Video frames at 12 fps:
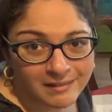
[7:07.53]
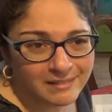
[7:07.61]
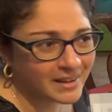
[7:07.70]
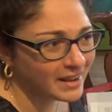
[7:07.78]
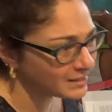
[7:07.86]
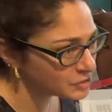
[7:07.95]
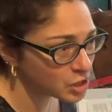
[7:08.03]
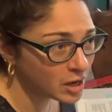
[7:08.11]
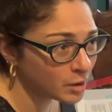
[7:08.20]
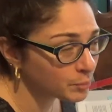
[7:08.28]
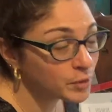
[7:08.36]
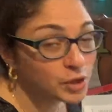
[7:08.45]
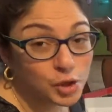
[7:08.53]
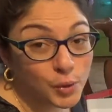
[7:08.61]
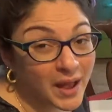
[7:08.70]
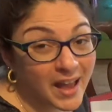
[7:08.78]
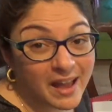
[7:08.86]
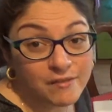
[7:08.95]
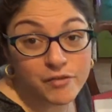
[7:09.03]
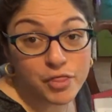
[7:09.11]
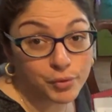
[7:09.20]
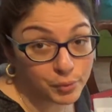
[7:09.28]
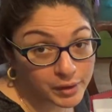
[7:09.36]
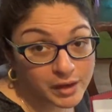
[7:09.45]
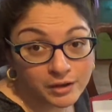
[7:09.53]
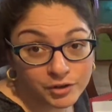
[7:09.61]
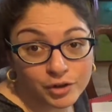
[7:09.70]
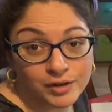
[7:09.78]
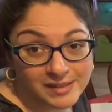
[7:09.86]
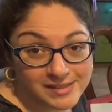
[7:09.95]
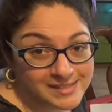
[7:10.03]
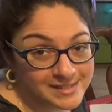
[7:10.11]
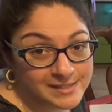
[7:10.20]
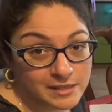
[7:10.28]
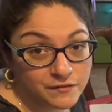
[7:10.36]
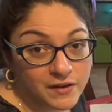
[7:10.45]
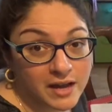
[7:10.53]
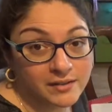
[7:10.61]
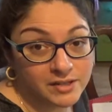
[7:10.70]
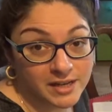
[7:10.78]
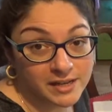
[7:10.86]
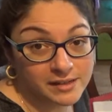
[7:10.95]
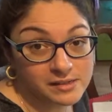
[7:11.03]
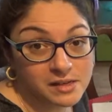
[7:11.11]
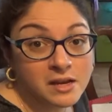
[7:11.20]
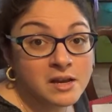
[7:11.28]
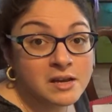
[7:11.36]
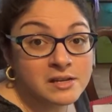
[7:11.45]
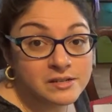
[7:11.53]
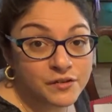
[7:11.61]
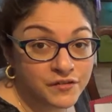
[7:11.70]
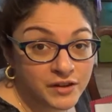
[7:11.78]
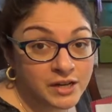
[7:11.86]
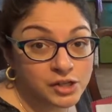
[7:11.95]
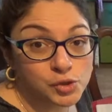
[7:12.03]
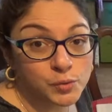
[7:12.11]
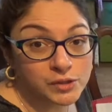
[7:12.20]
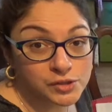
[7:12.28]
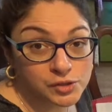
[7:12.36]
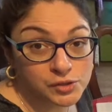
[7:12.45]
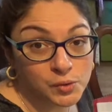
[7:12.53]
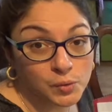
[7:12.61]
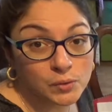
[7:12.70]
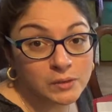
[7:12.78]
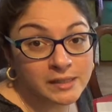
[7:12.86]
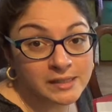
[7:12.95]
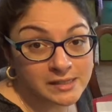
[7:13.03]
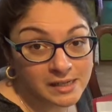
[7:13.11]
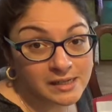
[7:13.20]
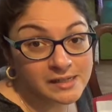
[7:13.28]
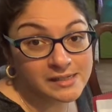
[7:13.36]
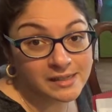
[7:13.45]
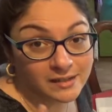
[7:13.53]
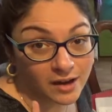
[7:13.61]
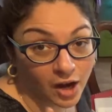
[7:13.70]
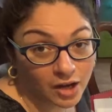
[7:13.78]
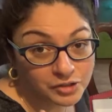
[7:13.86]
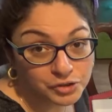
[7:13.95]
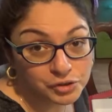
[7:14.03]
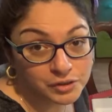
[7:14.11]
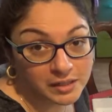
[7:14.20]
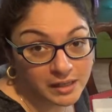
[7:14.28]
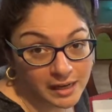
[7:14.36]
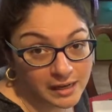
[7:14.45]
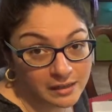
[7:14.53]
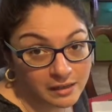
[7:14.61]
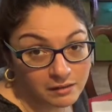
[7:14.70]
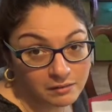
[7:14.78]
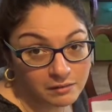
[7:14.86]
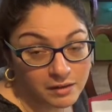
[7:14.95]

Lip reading: Catch up. You have 365 days to finish what schooling does in 180.